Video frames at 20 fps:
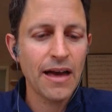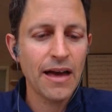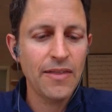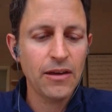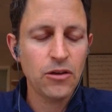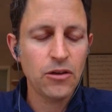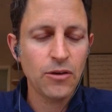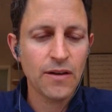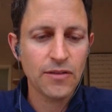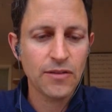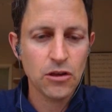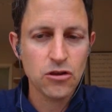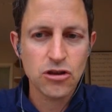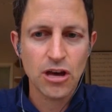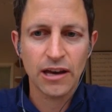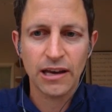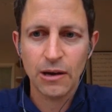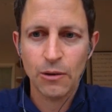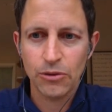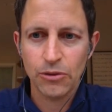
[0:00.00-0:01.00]
think you have to
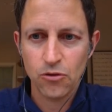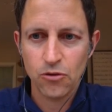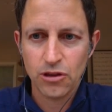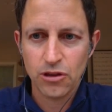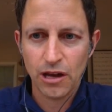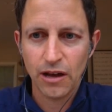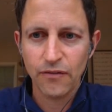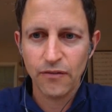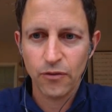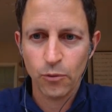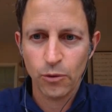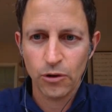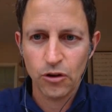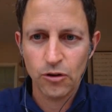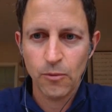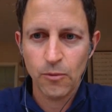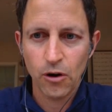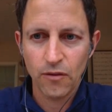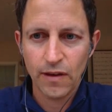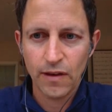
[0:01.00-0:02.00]
check in with yourself for what your
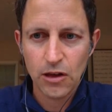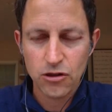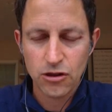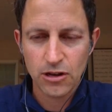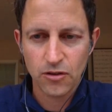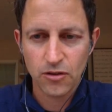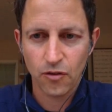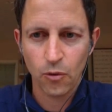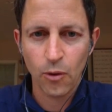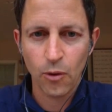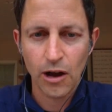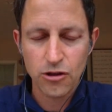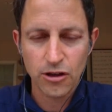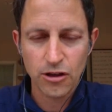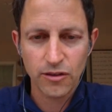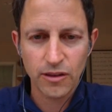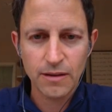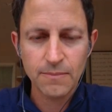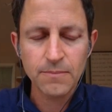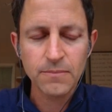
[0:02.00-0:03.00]
motivation is for watching
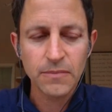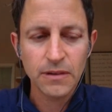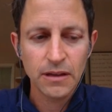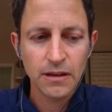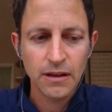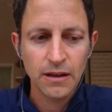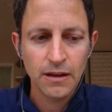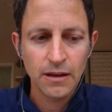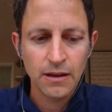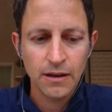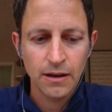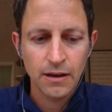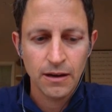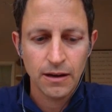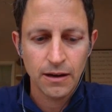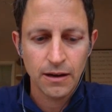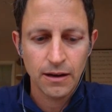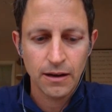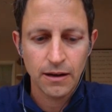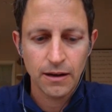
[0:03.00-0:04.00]
them.
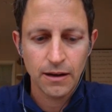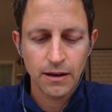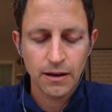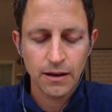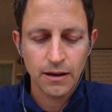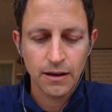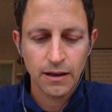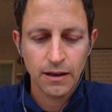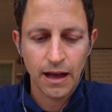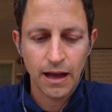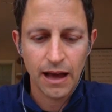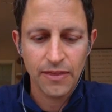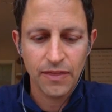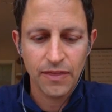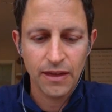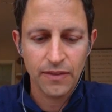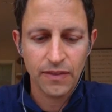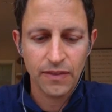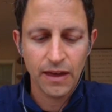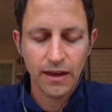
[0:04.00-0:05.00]
I
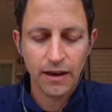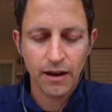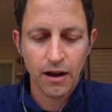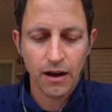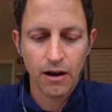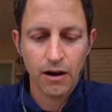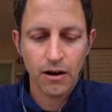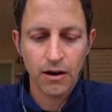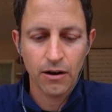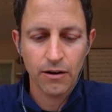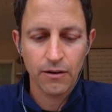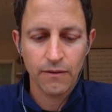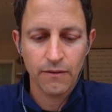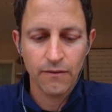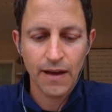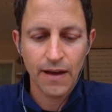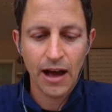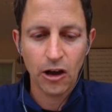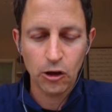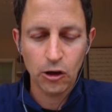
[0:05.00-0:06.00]
think they are
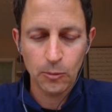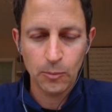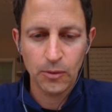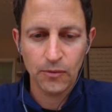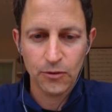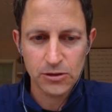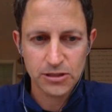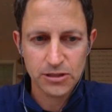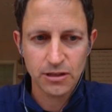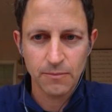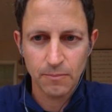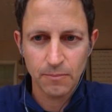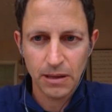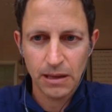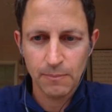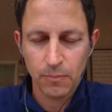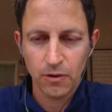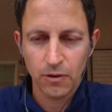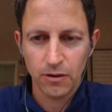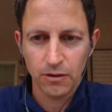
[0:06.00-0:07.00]
valuable for some
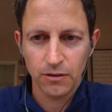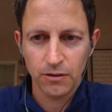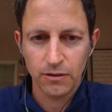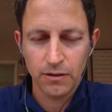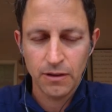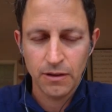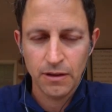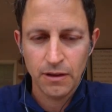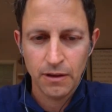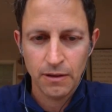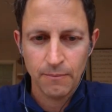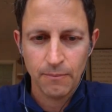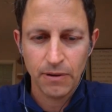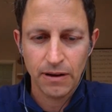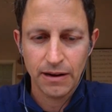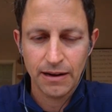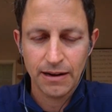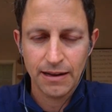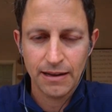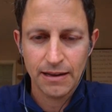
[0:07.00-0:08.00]
people, but
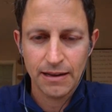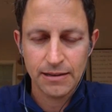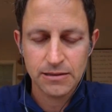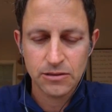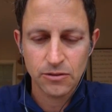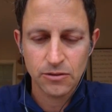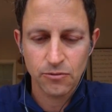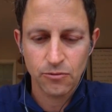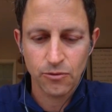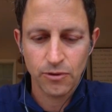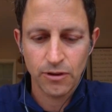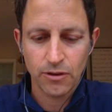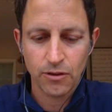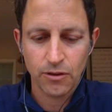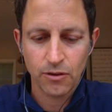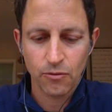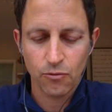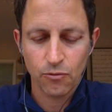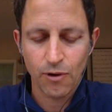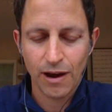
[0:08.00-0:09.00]
it's
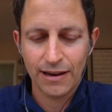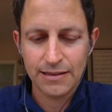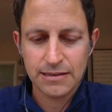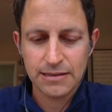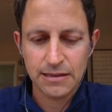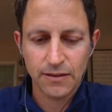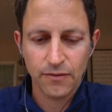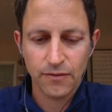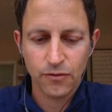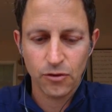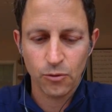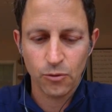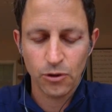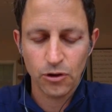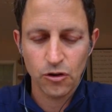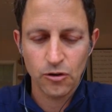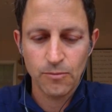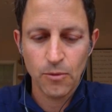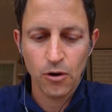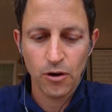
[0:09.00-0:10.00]
relative to what
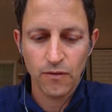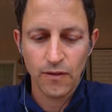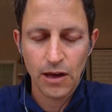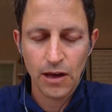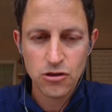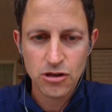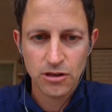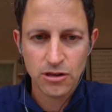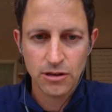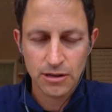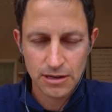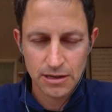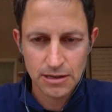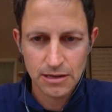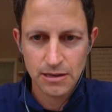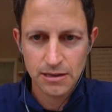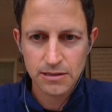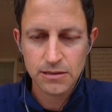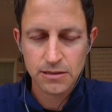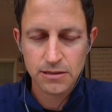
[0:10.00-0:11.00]
your motivation
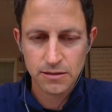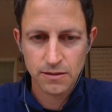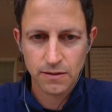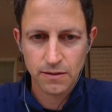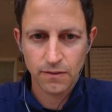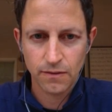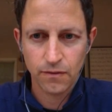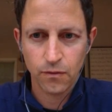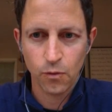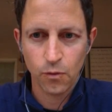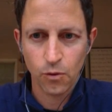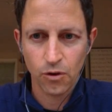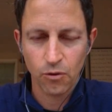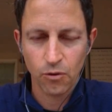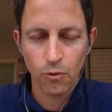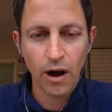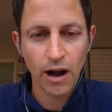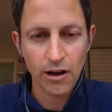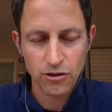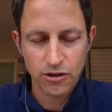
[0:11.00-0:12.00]
is for
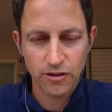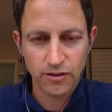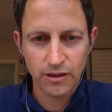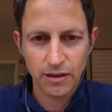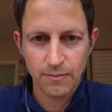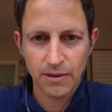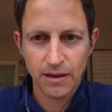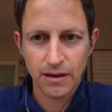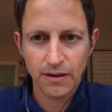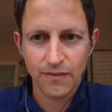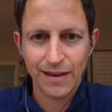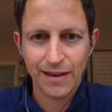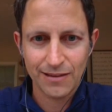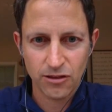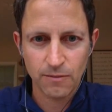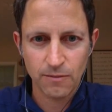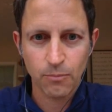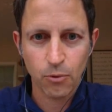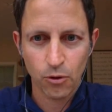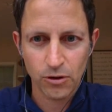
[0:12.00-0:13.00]
watching them, and if that
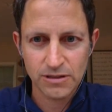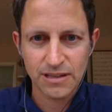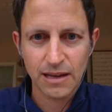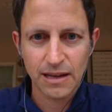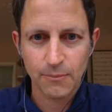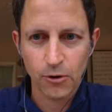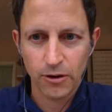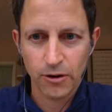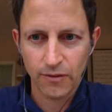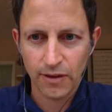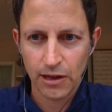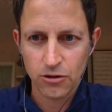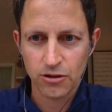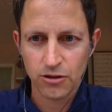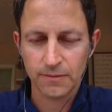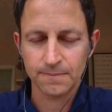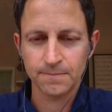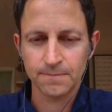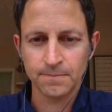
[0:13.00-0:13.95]
supports that motivation.